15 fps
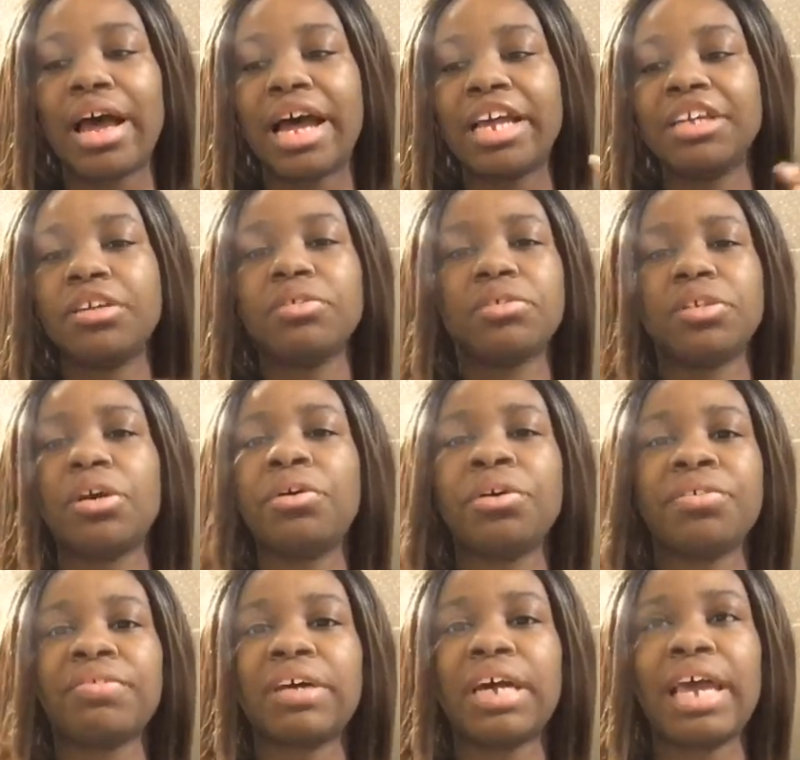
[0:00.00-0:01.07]
I don't know
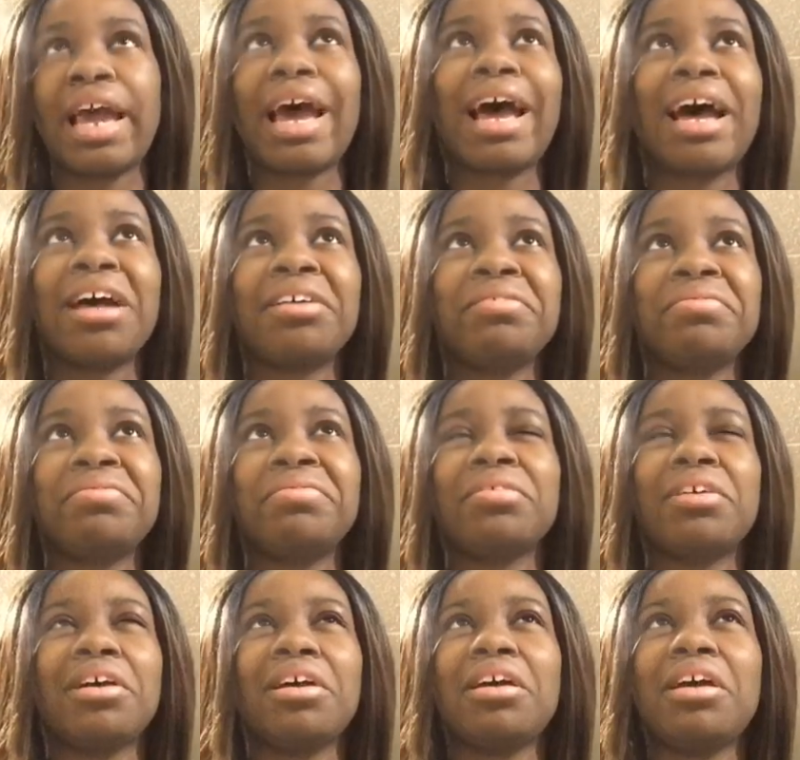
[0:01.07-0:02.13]
if I have.
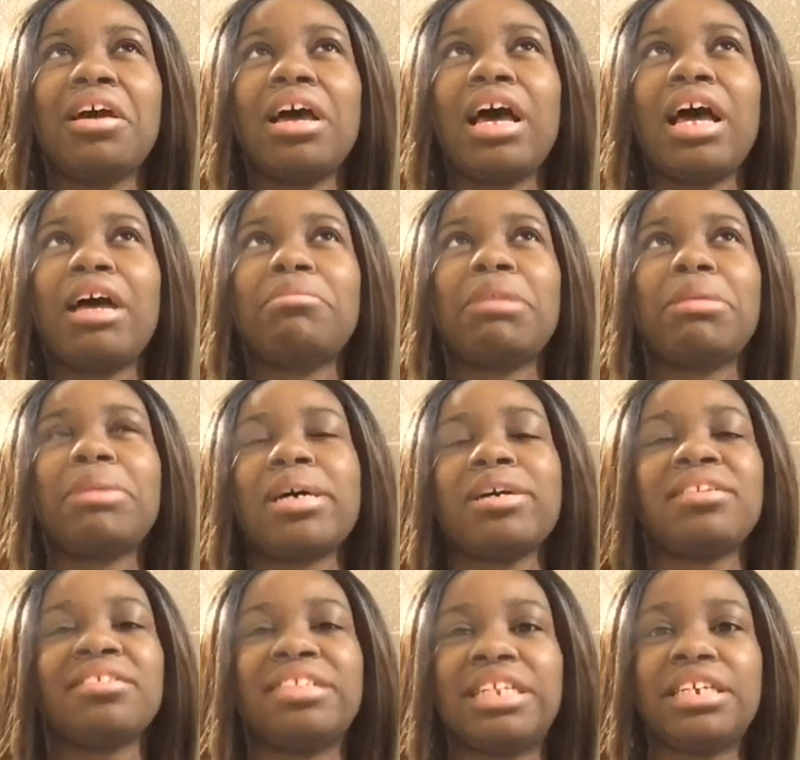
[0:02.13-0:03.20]
I'm not
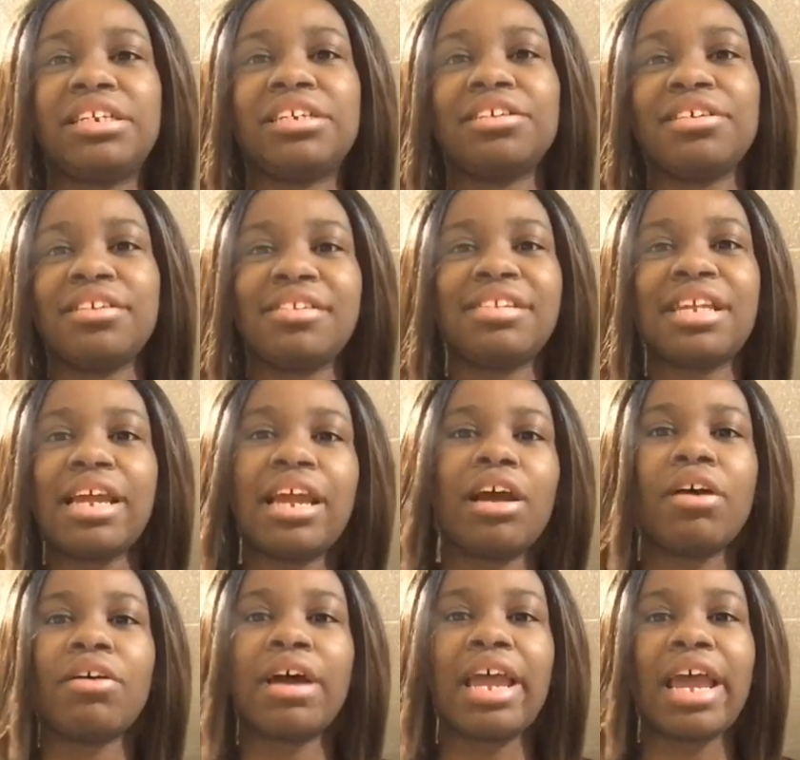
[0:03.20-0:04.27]
going to sit here and say,
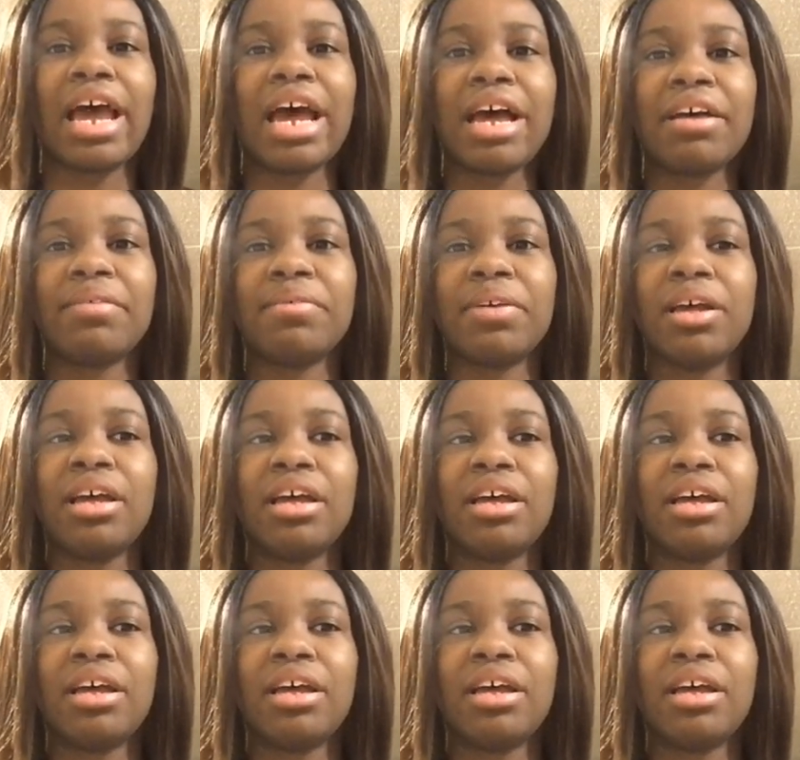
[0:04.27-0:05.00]
oh, I have